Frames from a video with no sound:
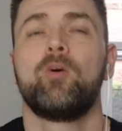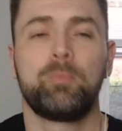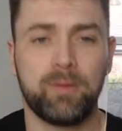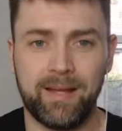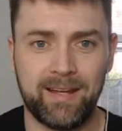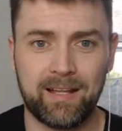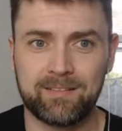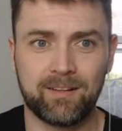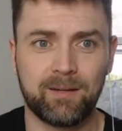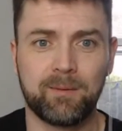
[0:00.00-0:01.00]
Good player,
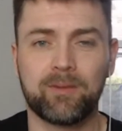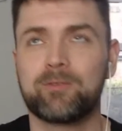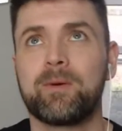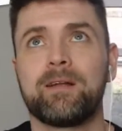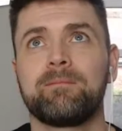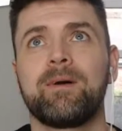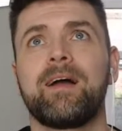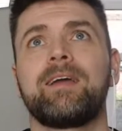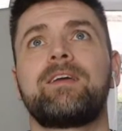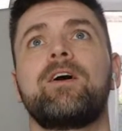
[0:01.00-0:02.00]
that Tillemans, man.
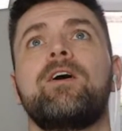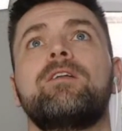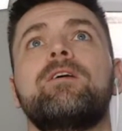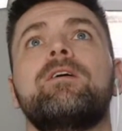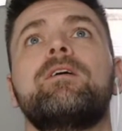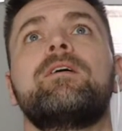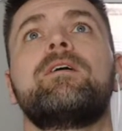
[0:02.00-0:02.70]
My God.